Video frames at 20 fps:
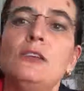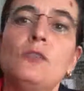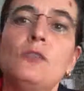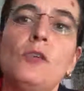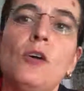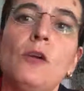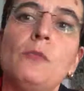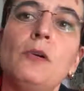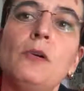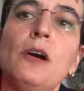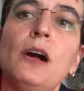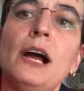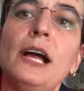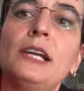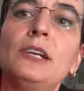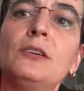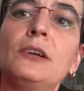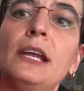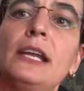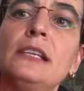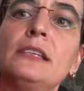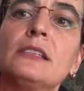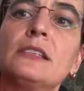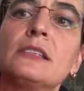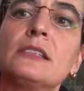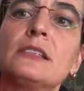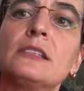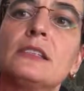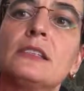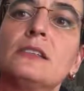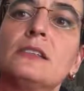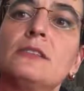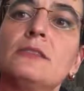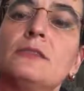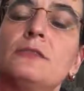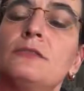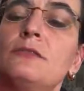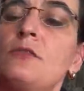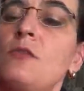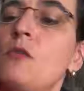carbohydrates
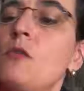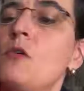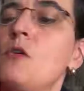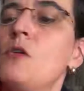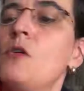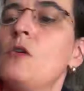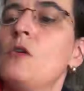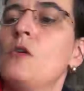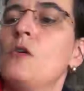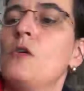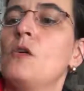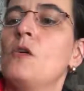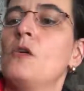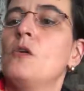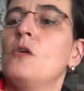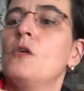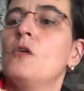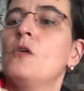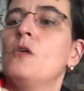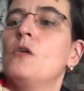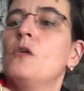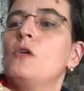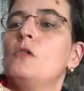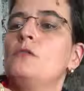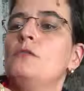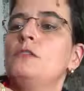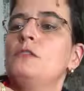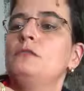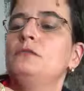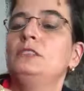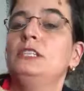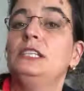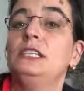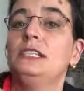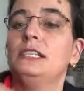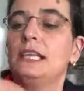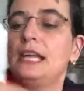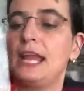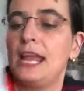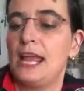for
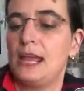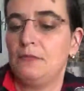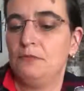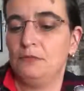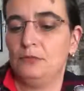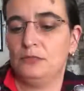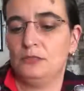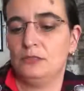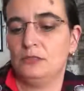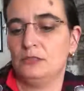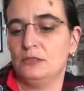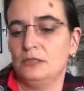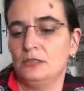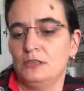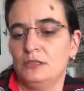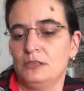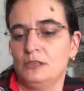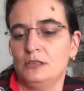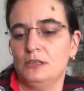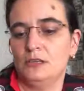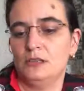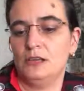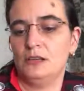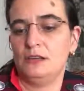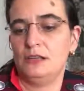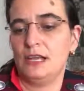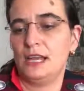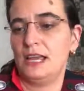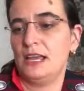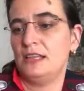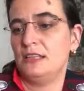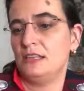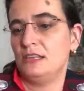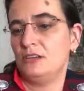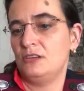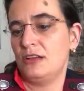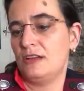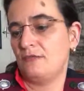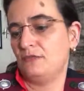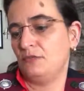15 grams. Okay, and then
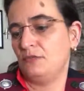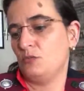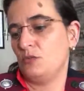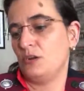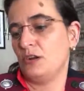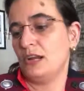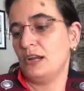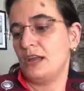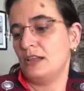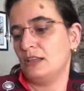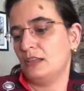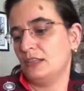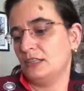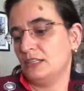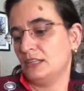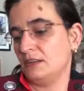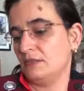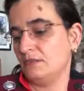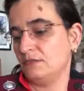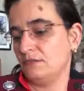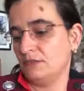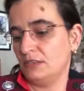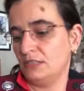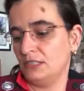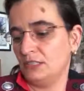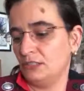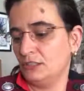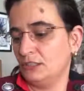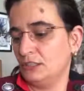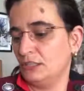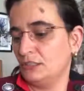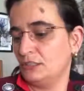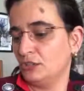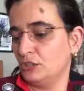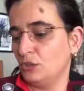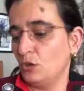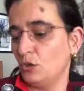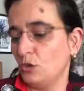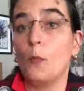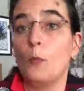you have to work out, it's a
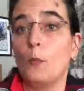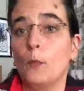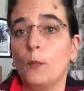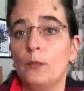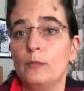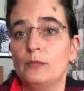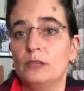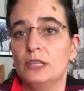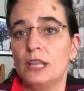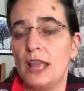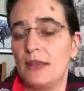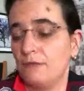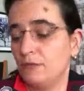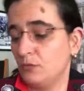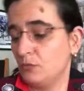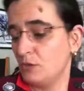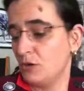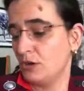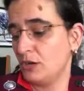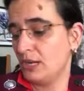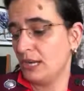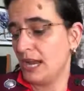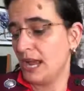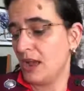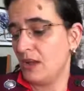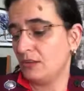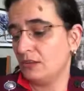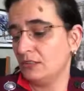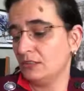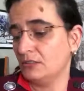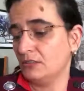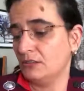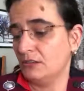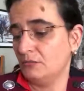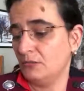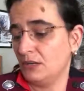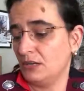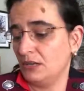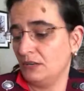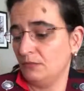sum, but you have to work it out. It's going to
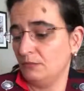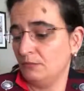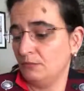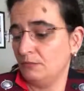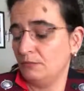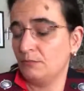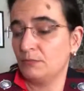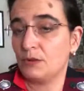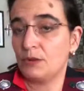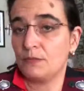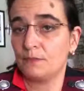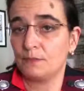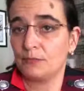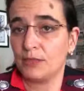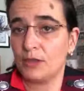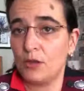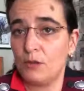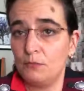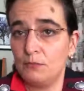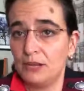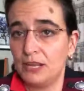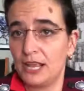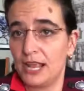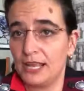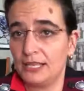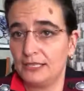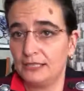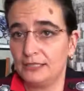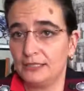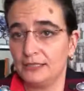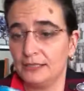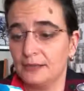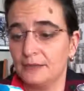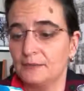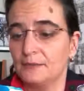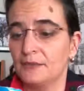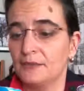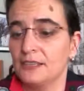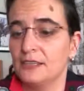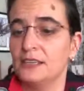be complicated.
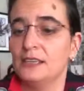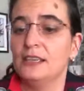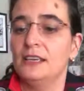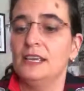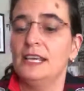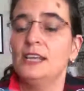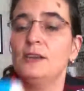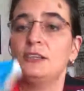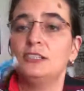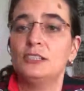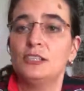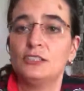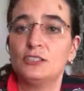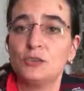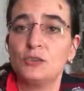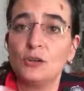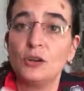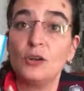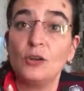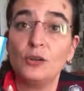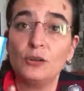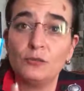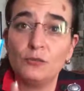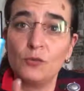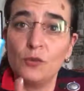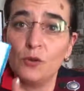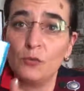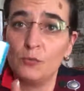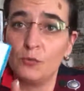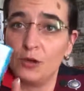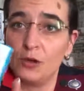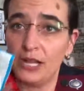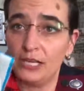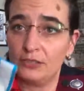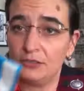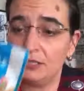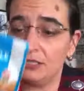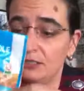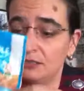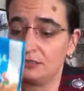you know, so it's got a lot of
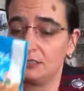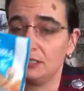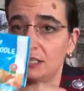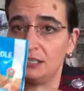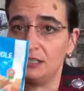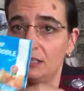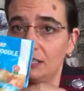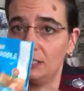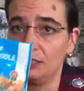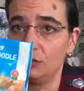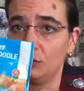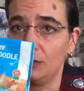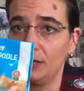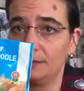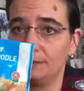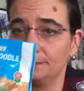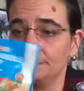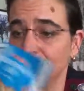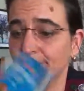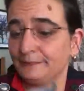carbohydrates in this one.